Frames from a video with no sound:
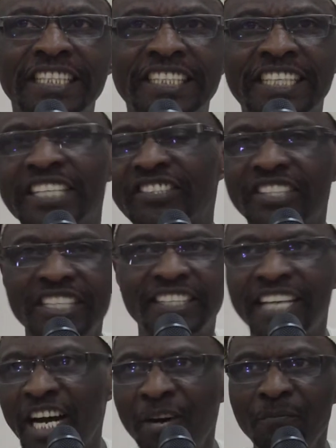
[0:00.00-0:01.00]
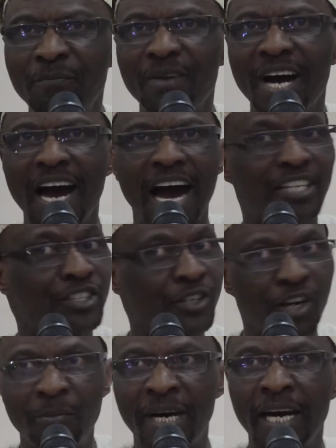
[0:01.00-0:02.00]
They treat them as
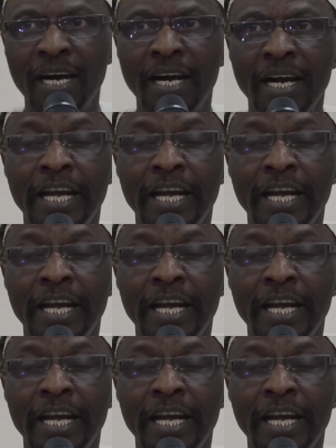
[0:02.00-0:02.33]
normal.